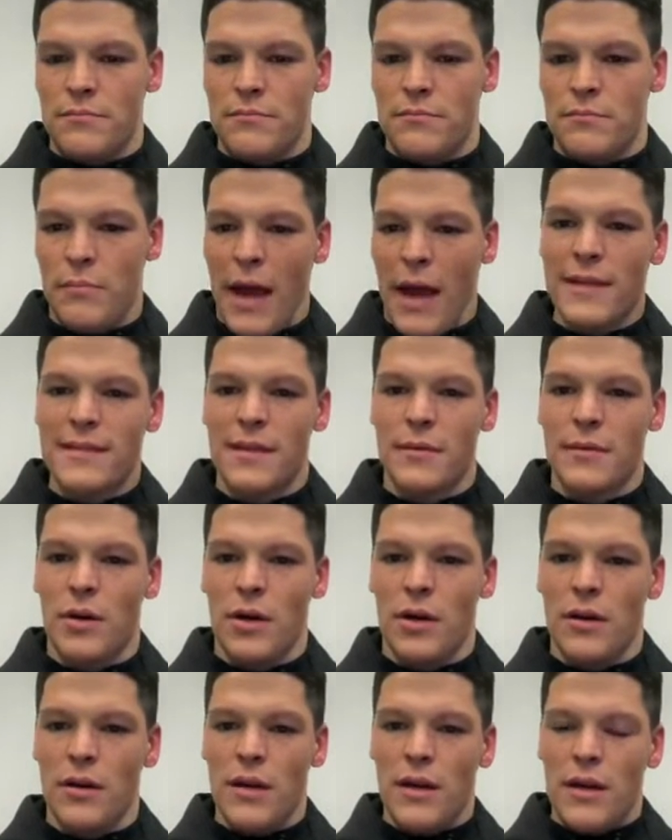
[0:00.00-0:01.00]

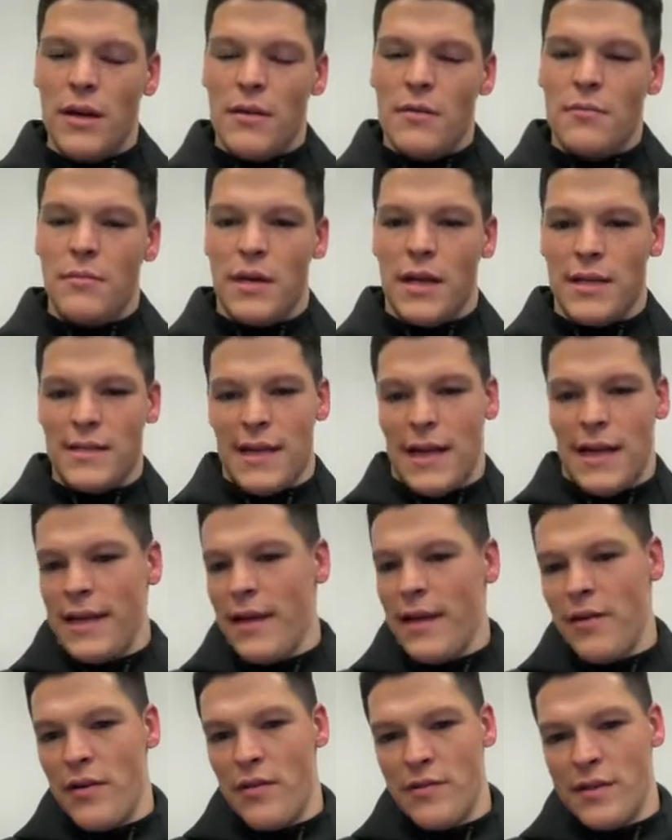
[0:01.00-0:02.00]
basketball because I
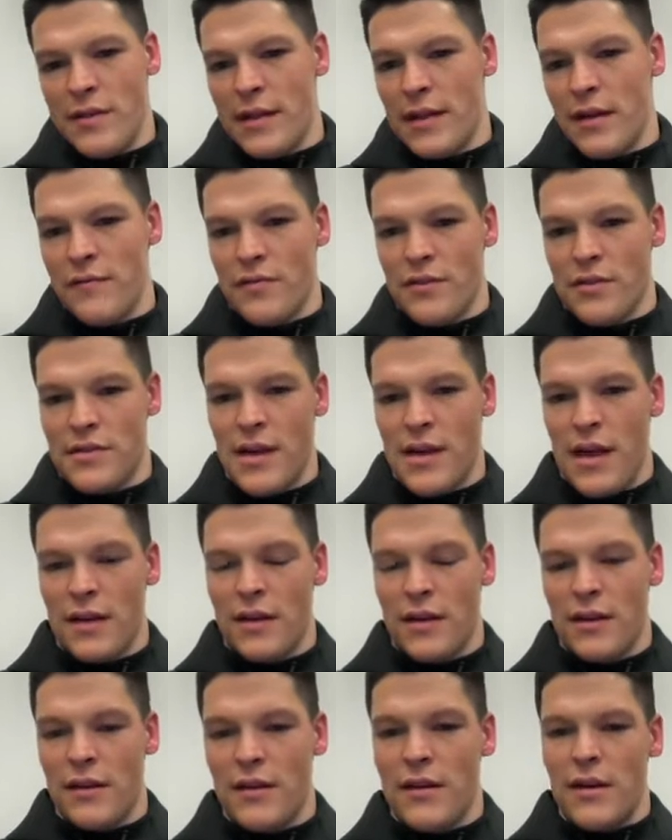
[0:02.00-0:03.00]
gave everything up for
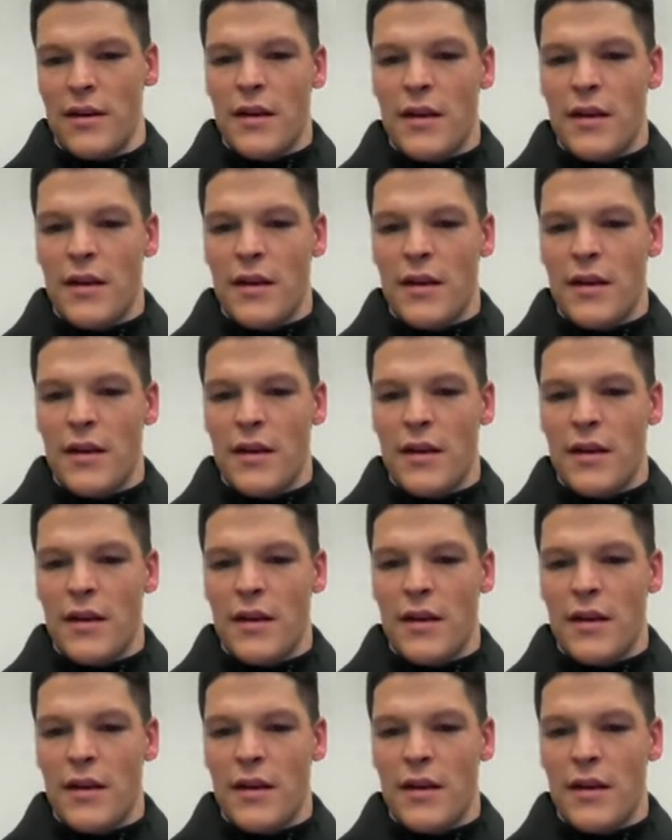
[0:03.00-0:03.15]
soccer.